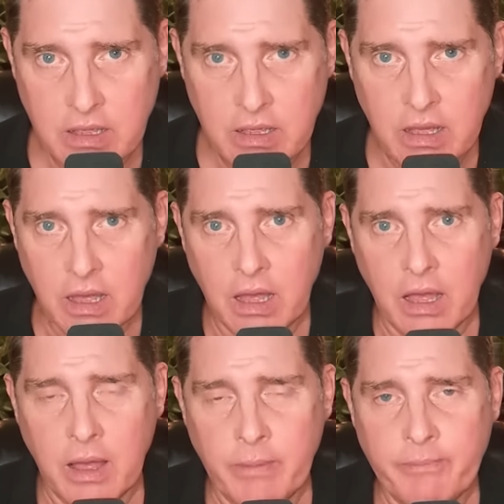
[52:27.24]

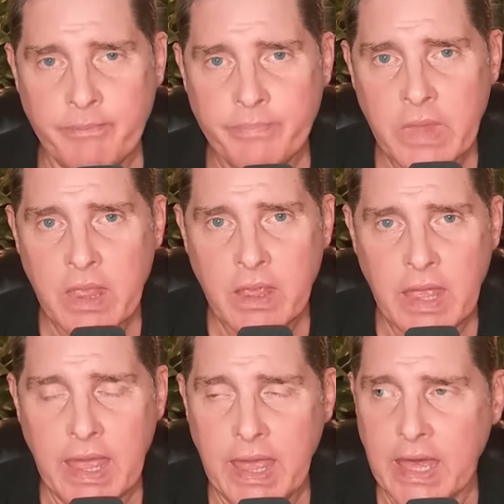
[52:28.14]
Um,
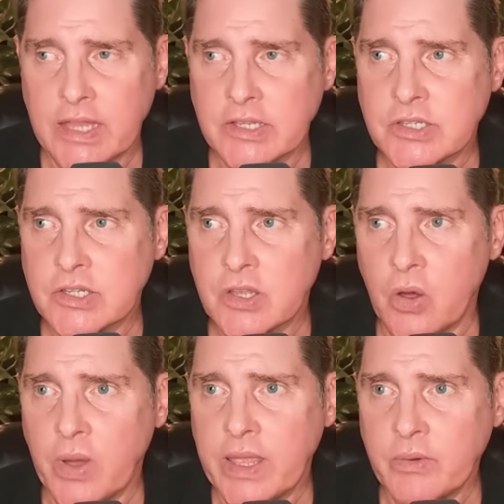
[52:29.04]
and
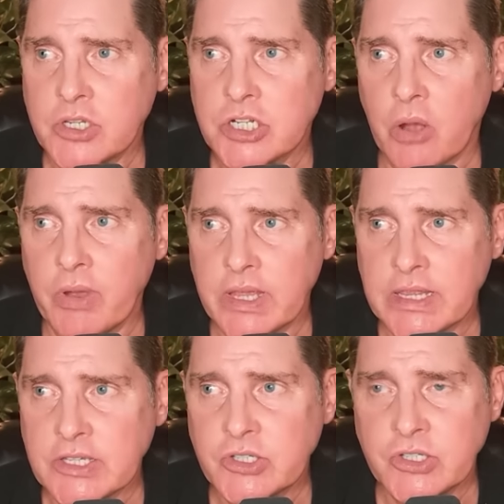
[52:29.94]
so he was showing
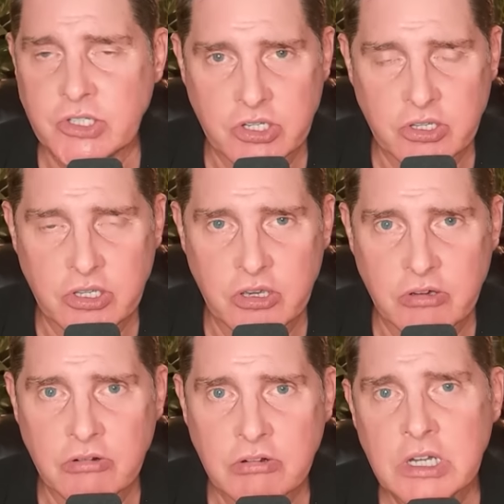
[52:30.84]
this to
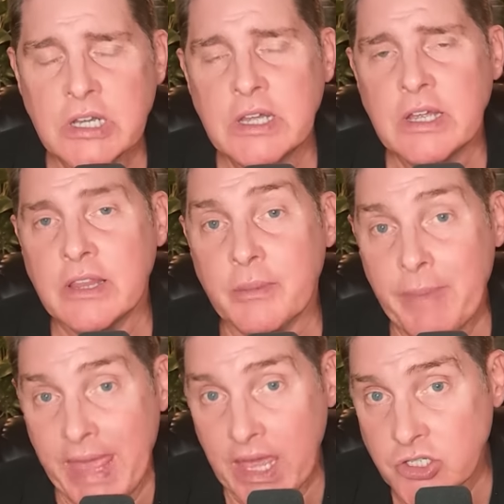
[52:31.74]
you the
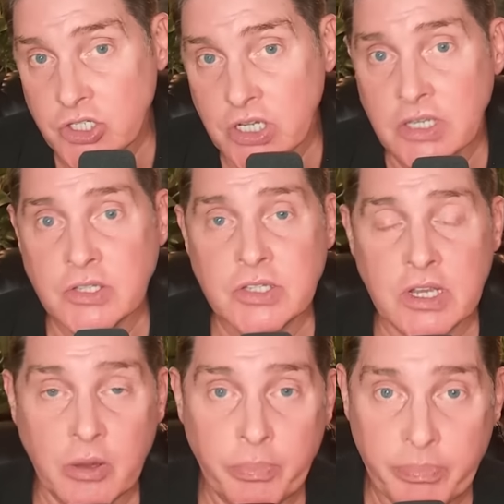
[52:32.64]
mansions. I
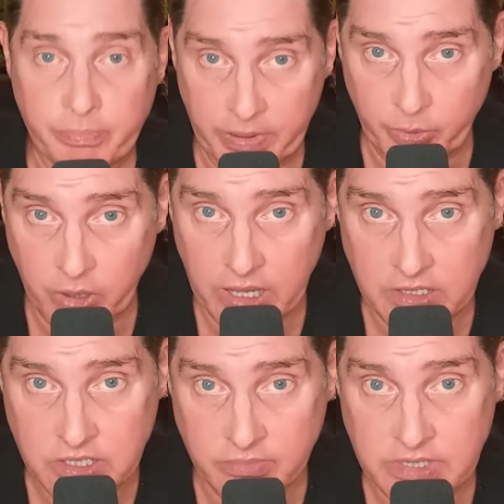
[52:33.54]
know people
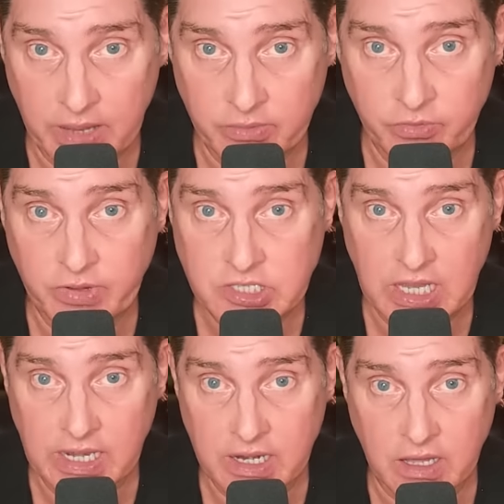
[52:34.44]
get sometimes
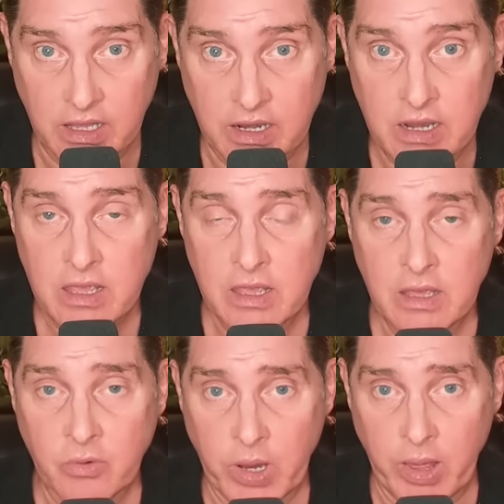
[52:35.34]
fixated on,
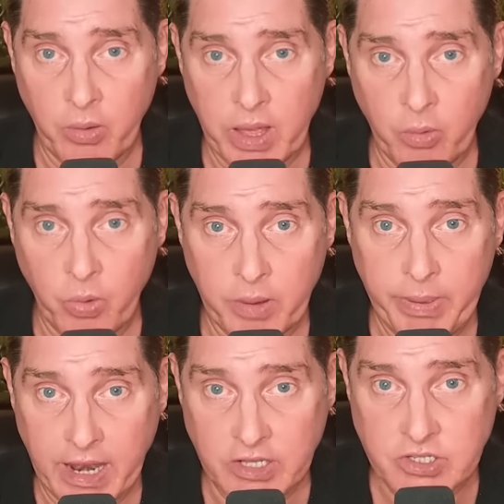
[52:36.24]
well, I, I want a
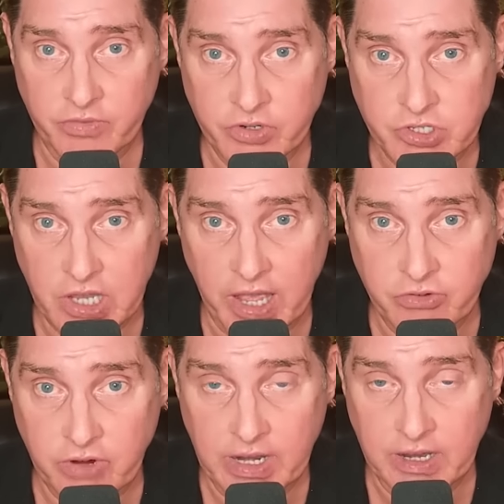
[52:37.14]
Palace of Versailles.
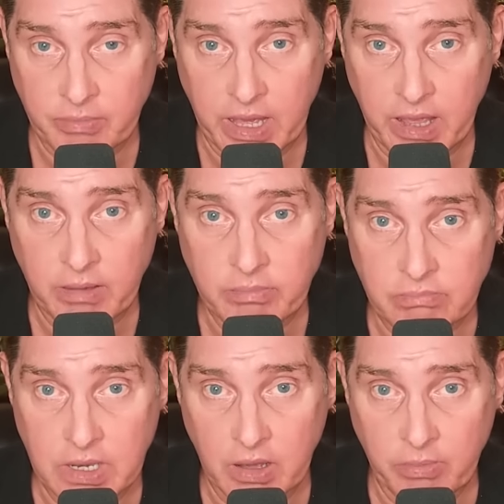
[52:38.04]
Trade in my,
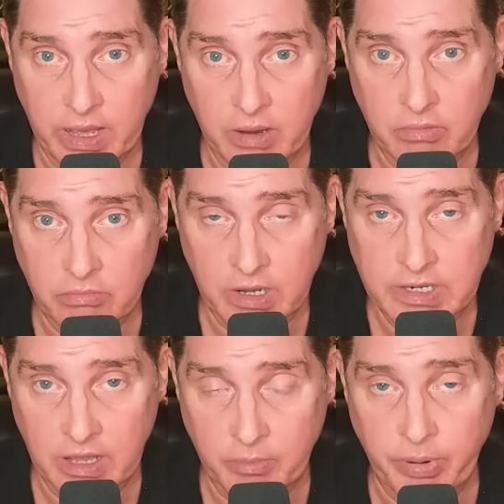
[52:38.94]
you know, my
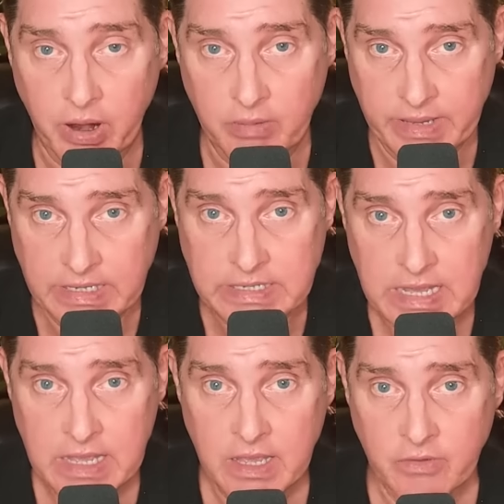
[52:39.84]
rundown apartment
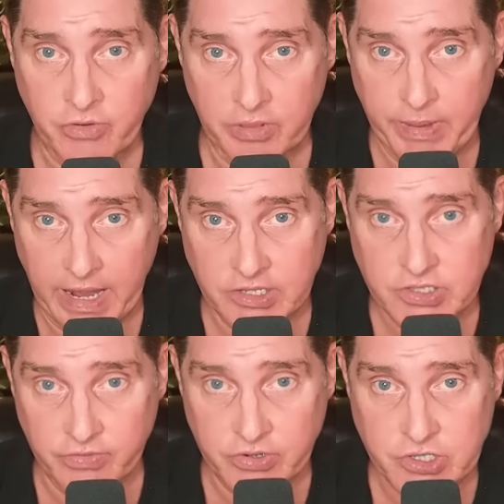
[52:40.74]
for the
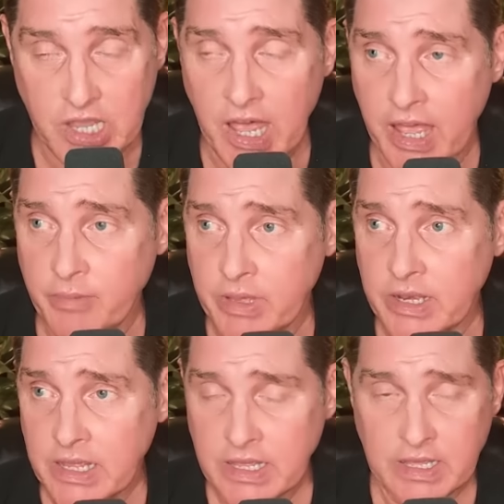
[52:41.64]
Palace of Versailles.
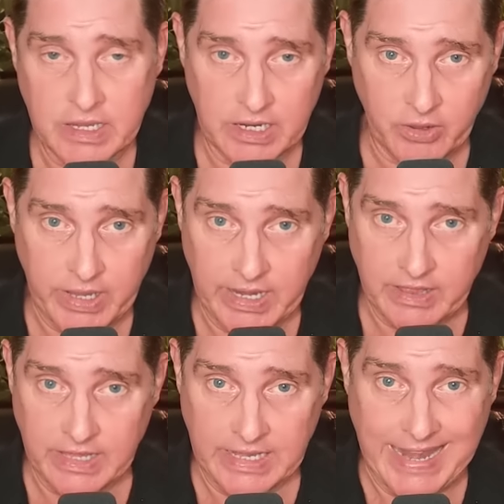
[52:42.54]
But you know,
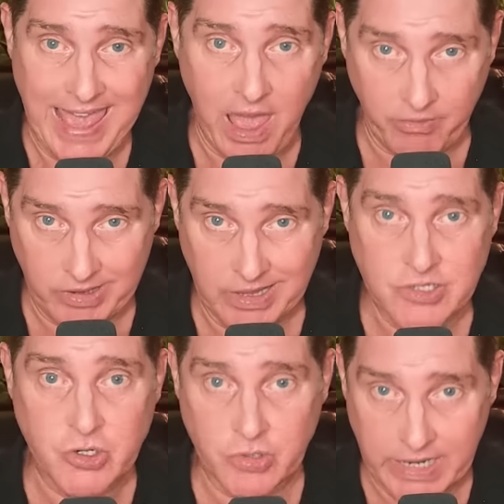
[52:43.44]
anything in heaven
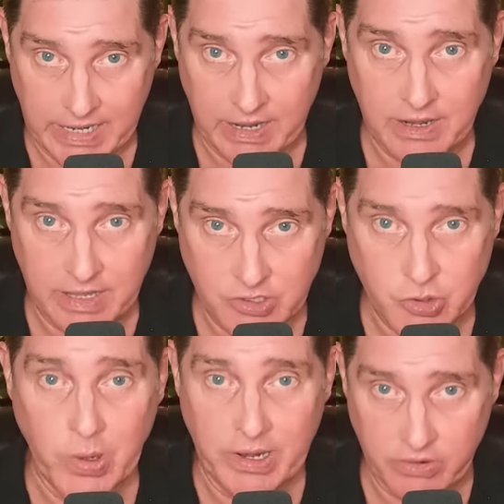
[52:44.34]
that's created is
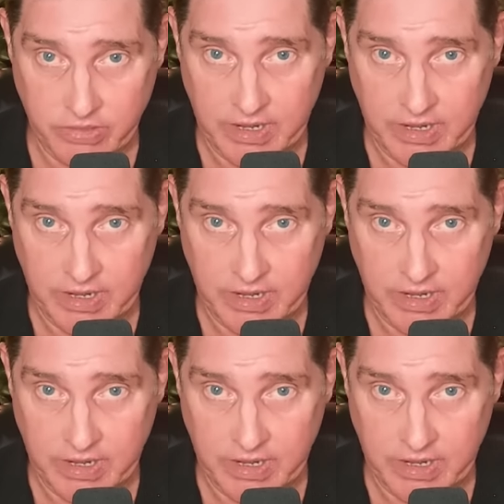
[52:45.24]
greater than